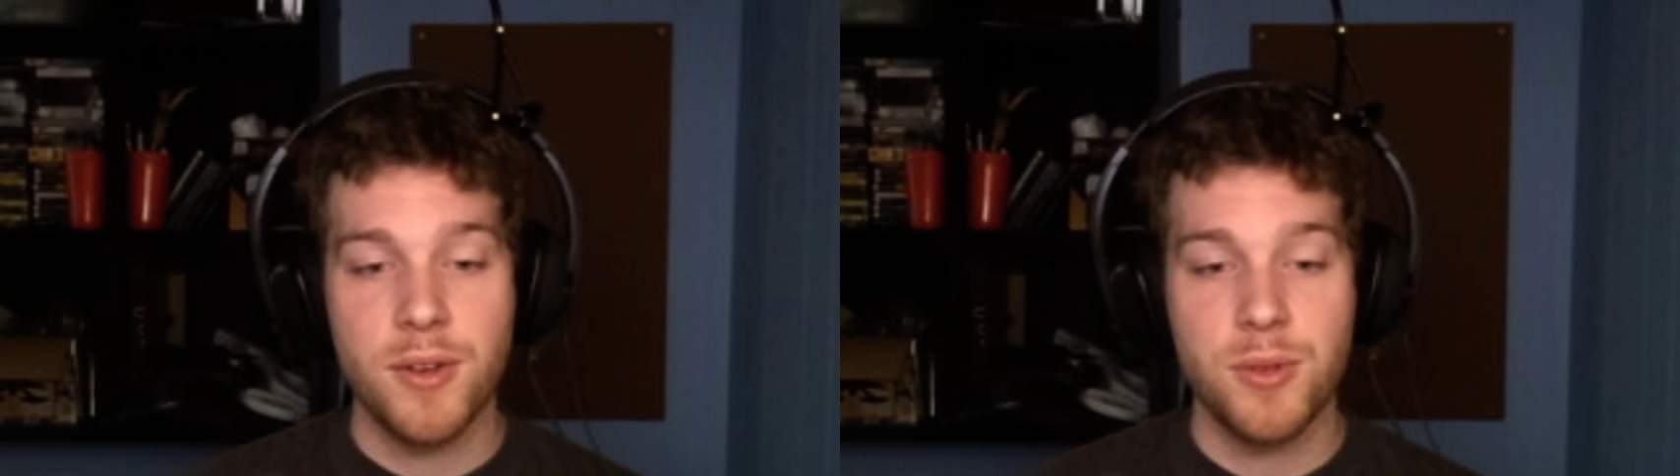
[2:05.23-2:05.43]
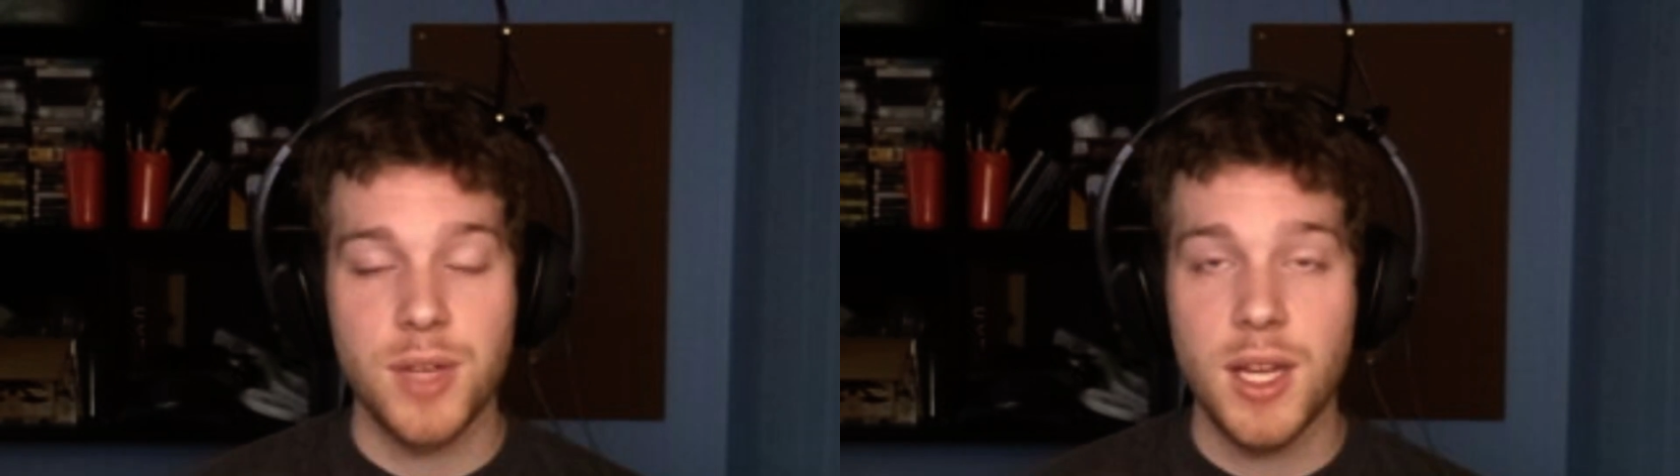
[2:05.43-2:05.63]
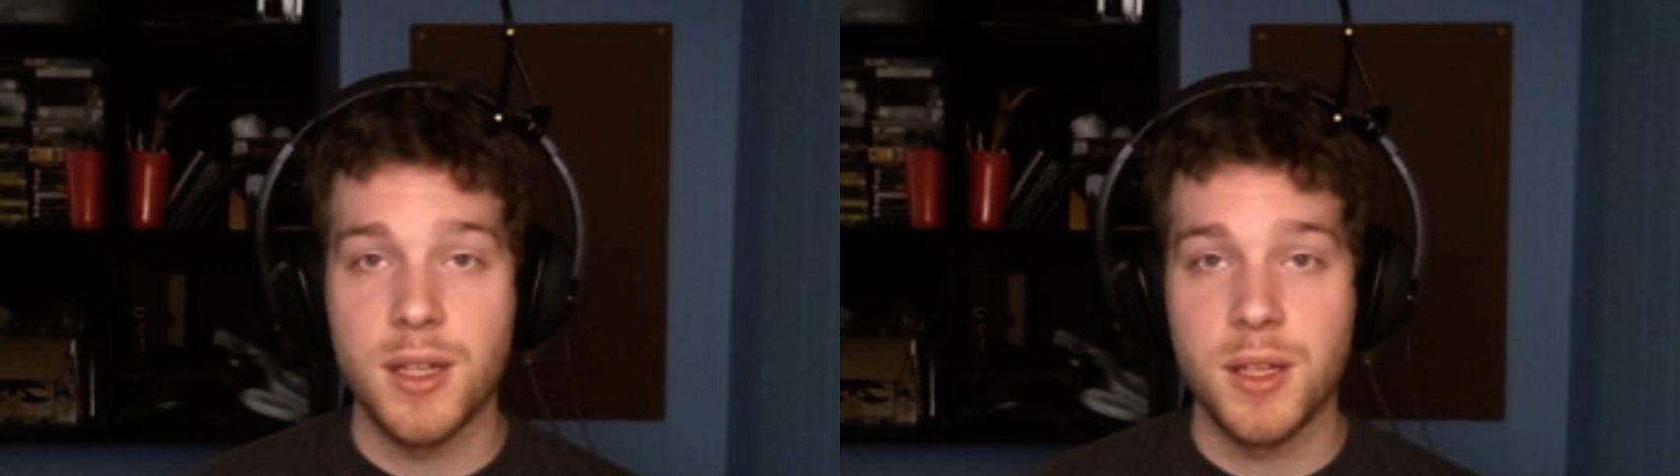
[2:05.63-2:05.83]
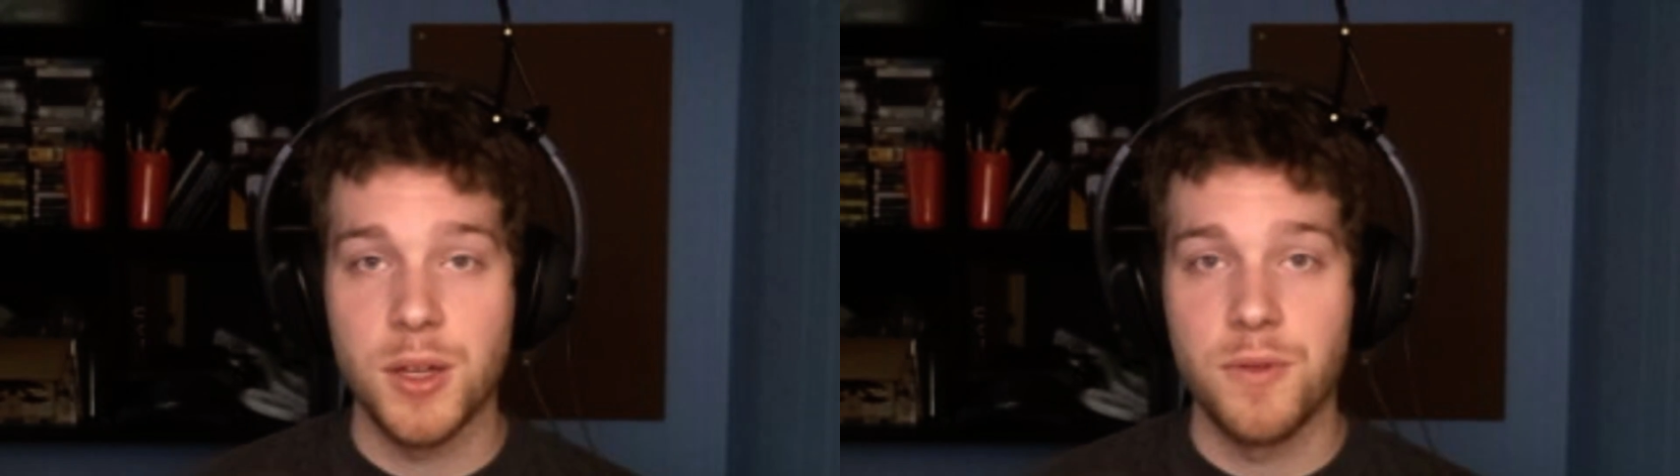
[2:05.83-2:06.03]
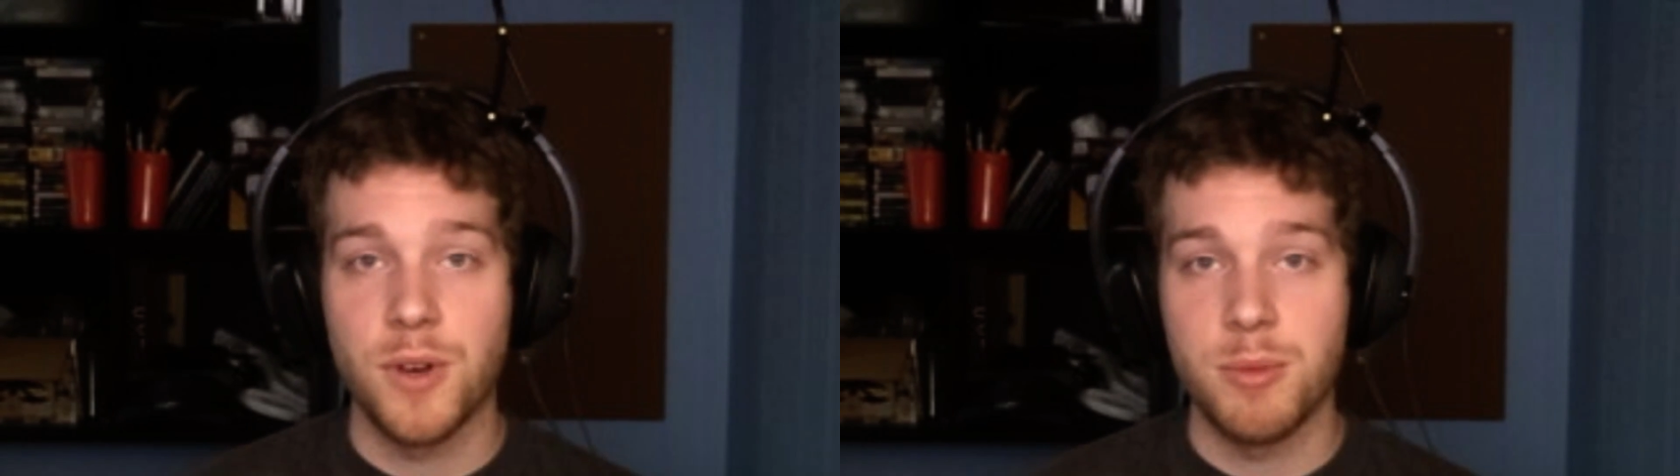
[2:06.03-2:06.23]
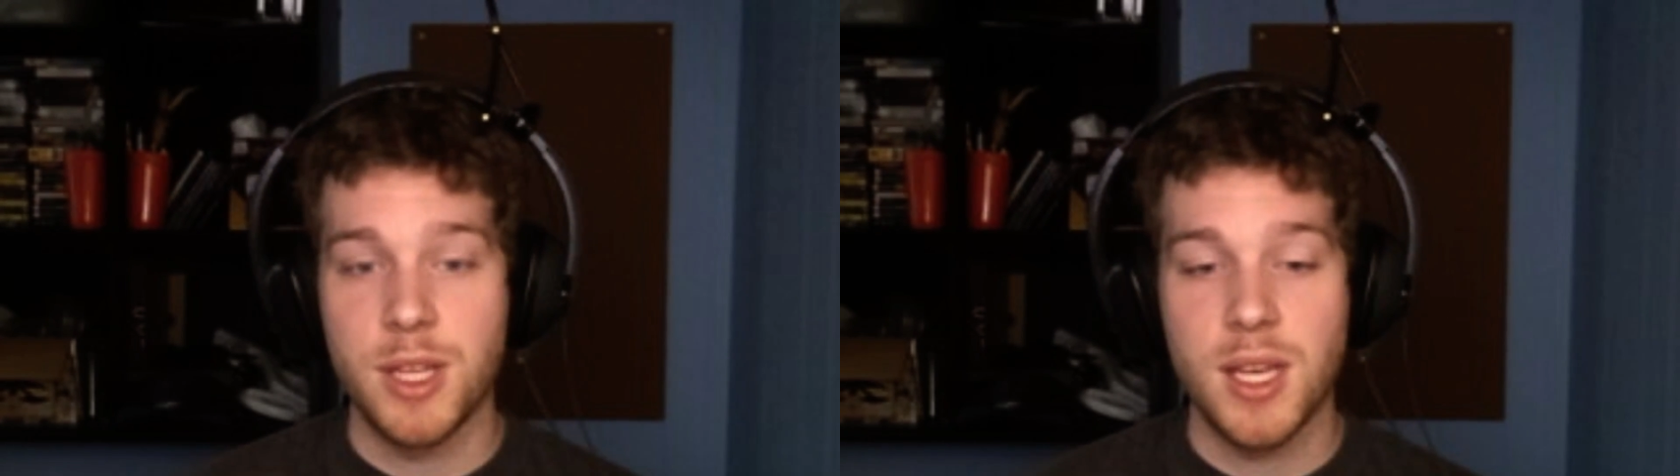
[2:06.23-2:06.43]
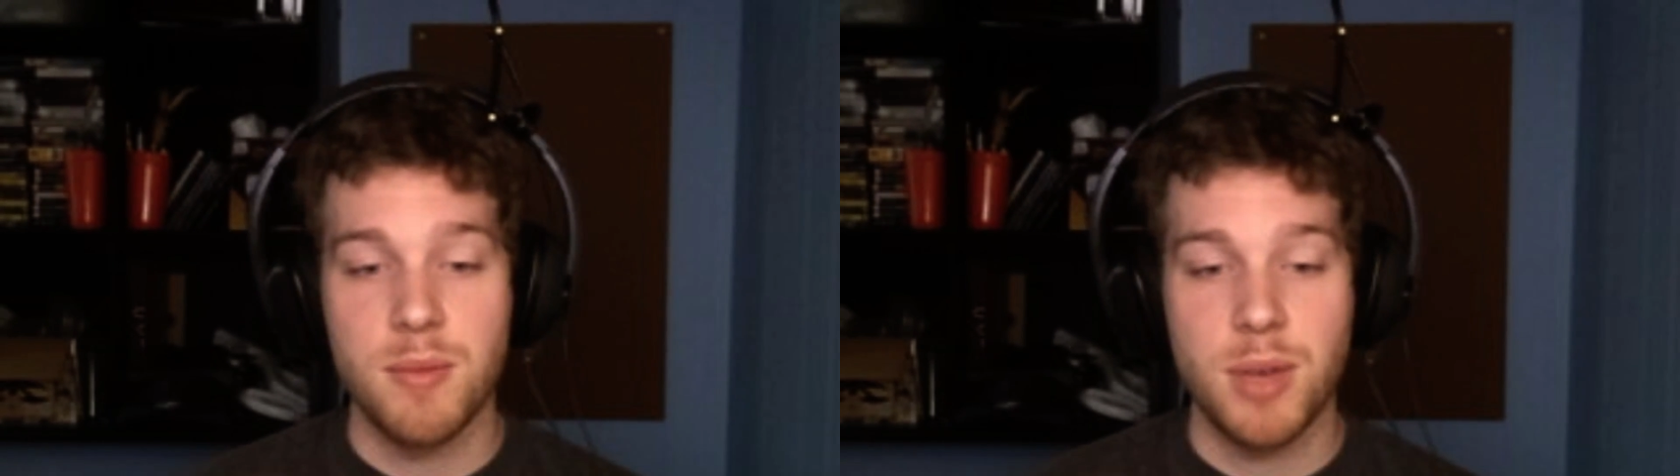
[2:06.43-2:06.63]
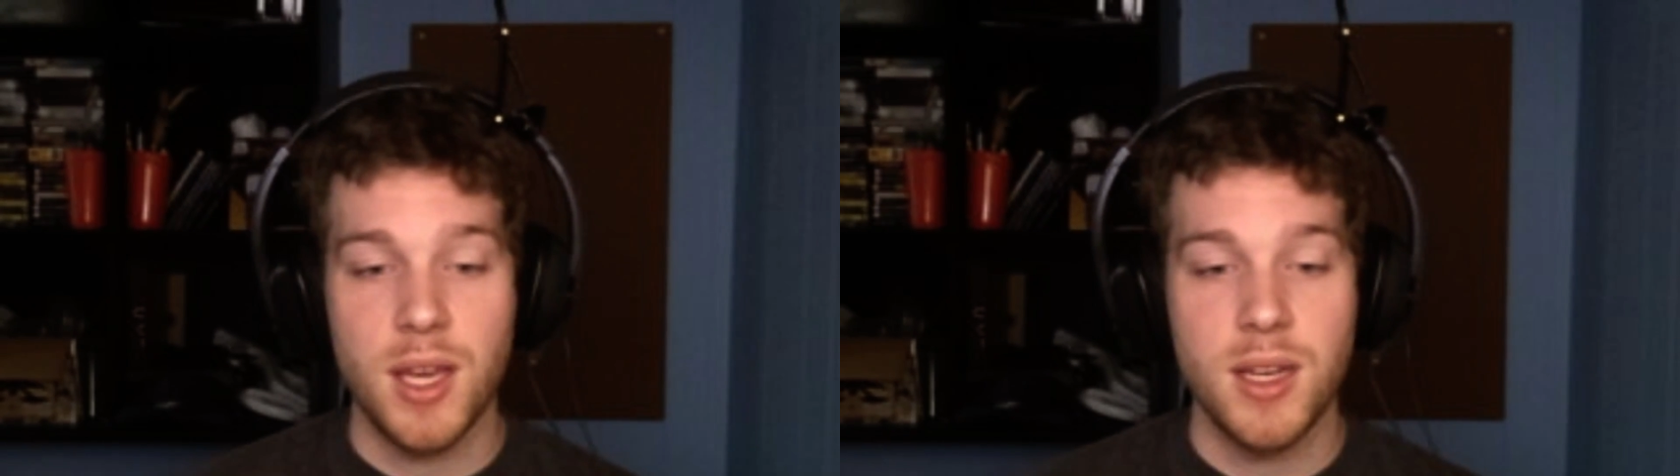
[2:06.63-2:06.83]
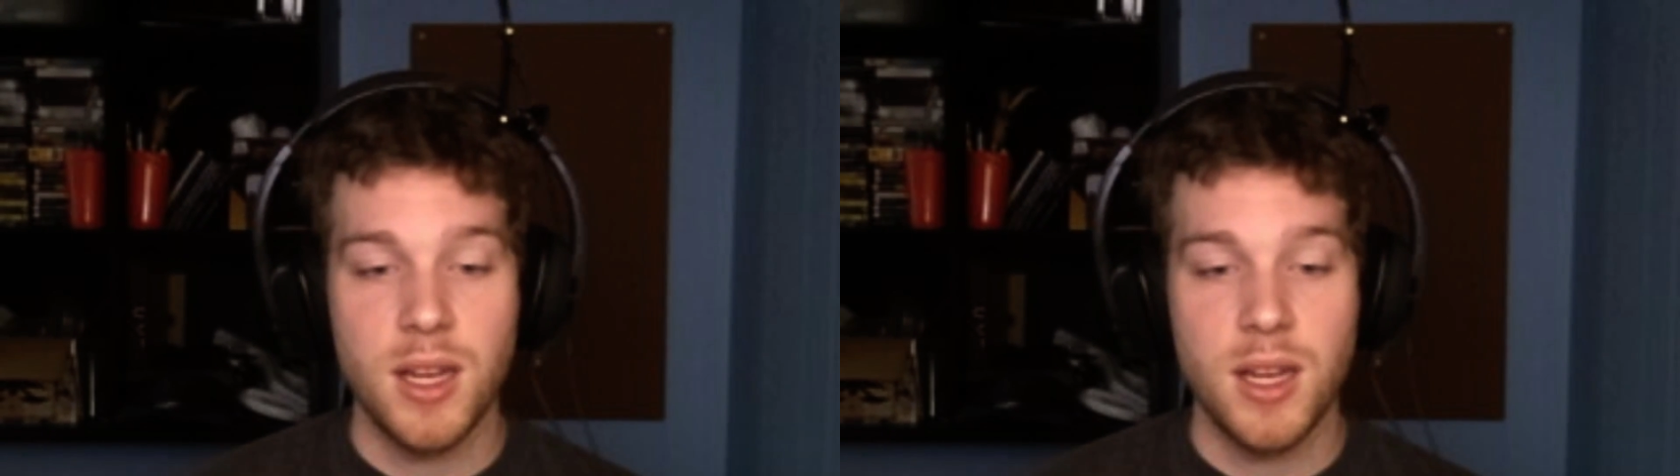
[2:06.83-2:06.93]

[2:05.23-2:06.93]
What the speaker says: created a GoFundMe campaign,